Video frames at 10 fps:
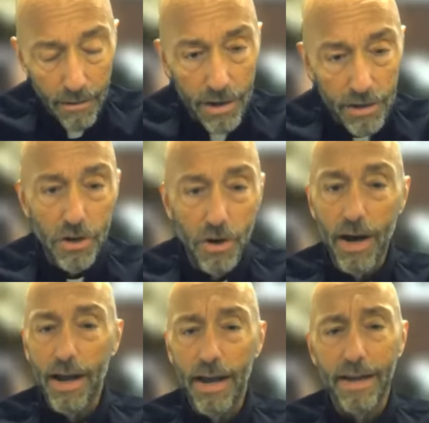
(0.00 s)
And
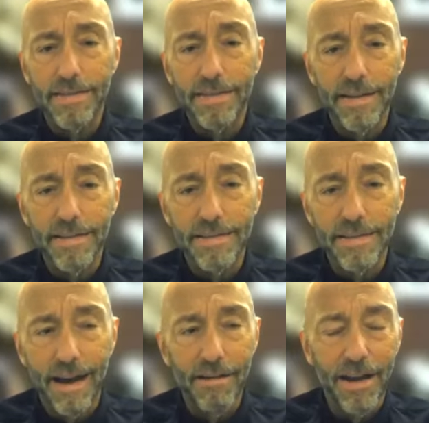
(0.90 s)
so
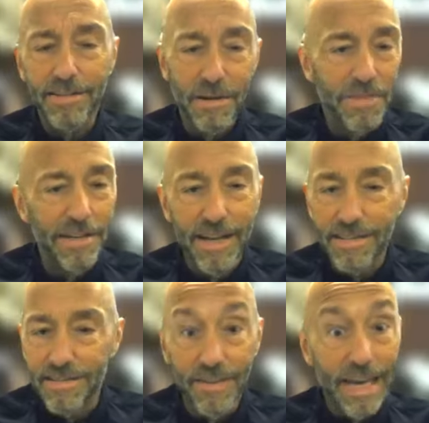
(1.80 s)
it's something
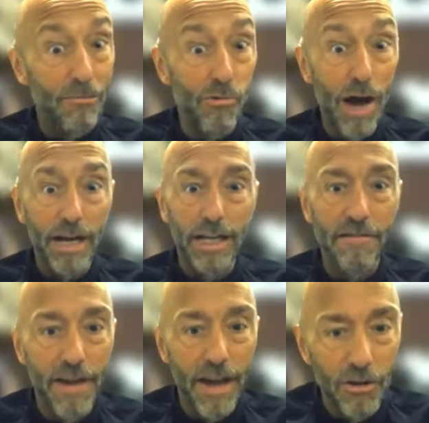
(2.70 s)
that's readily
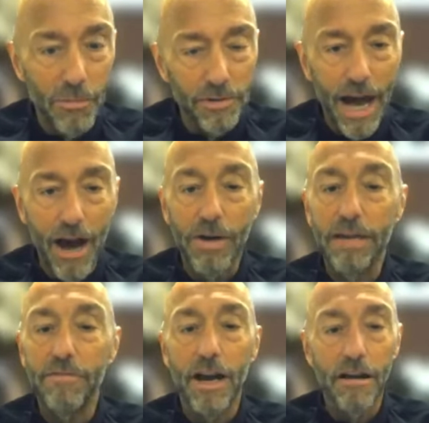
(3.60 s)
available now,
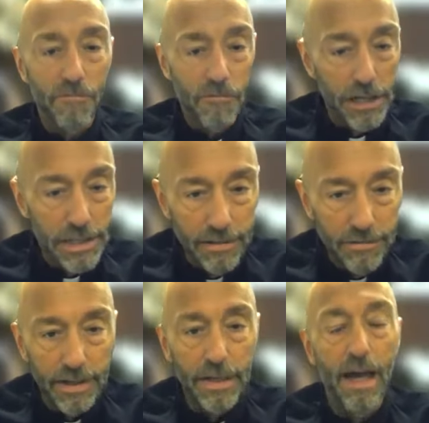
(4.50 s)
even on free
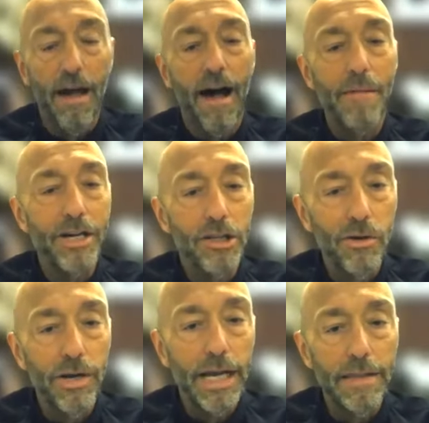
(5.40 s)
TV. I'm
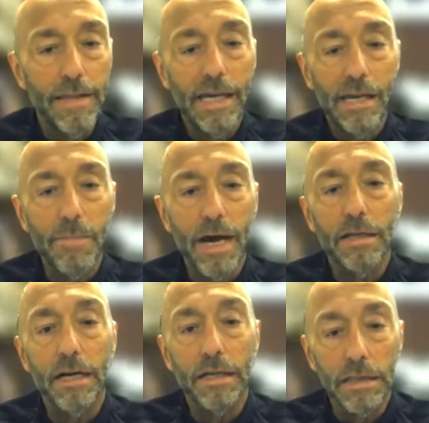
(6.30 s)
including in the
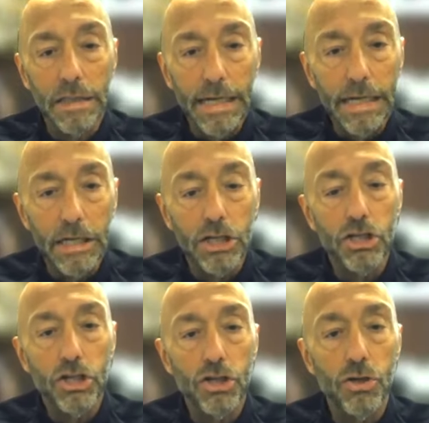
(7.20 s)
email a link
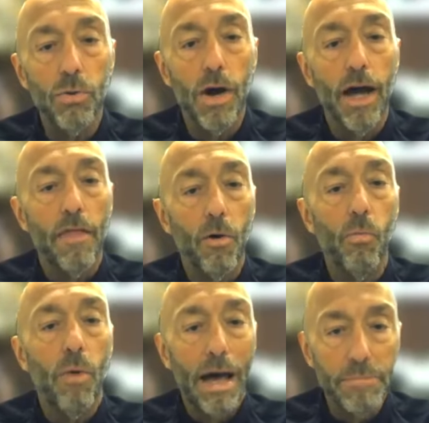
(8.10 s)
to the
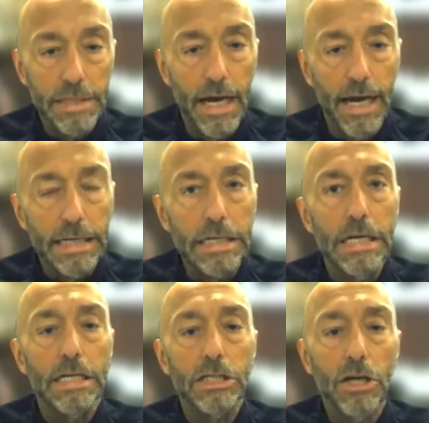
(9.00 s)
website.
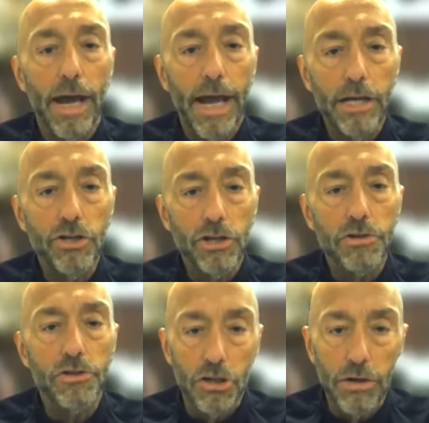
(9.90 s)
So Angel
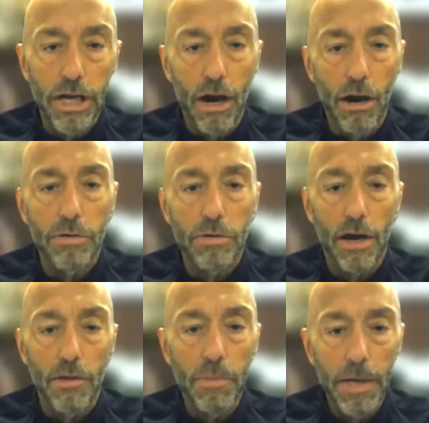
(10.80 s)
Studios
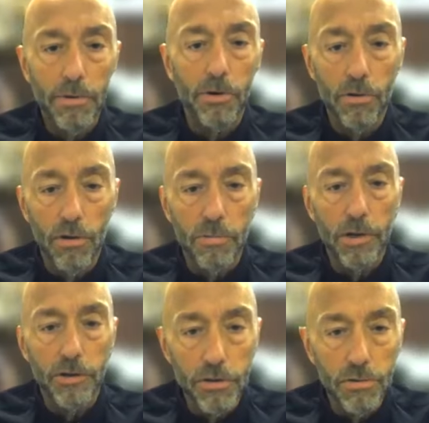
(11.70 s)
are the people who have
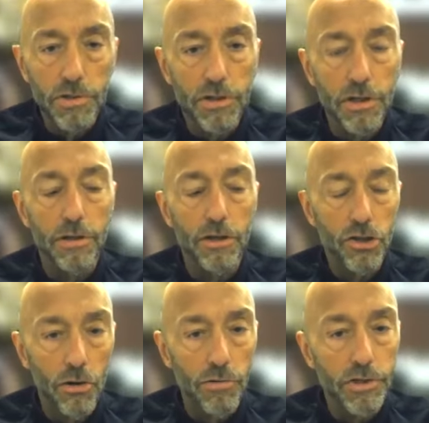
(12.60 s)
produced The
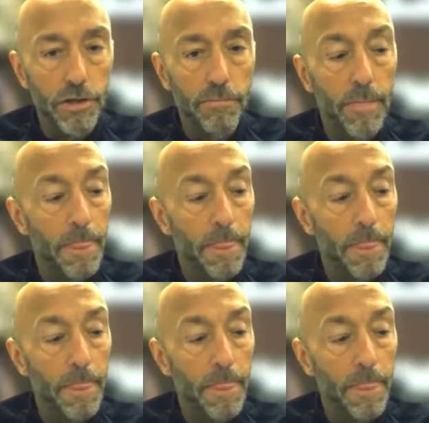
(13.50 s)
Chosen,